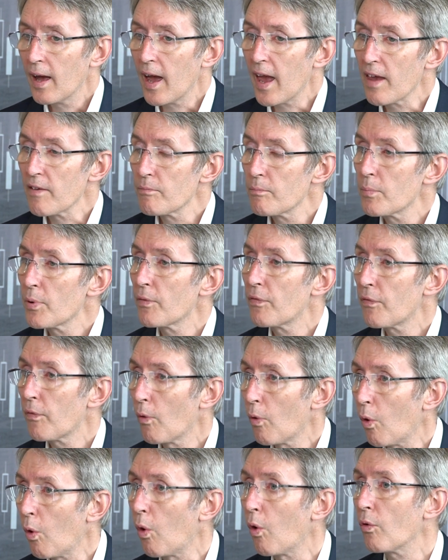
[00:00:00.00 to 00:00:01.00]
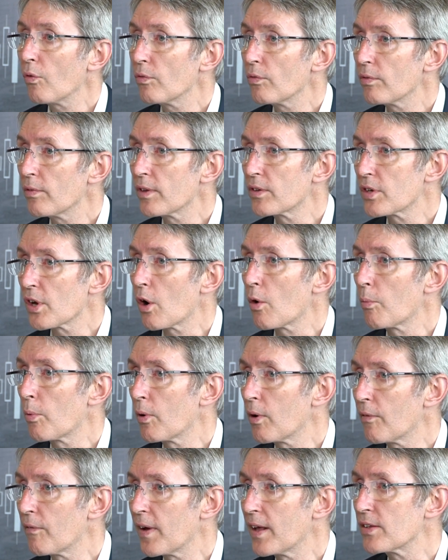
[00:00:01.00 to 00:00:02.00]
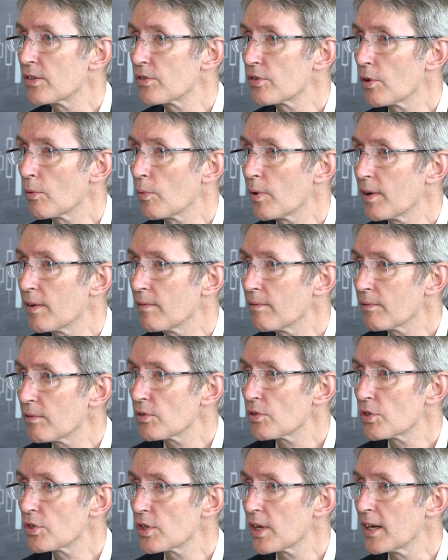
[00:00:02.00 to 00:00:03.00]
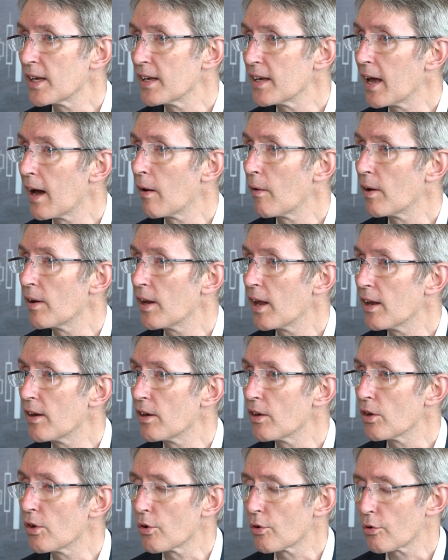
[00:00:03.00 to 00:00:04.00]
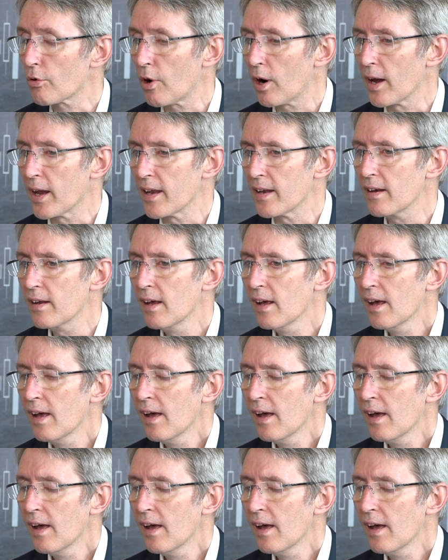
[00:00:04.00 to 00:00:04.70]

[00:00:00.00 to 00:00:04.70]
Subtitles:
even before the terrible events that we've seen now in Ukraine.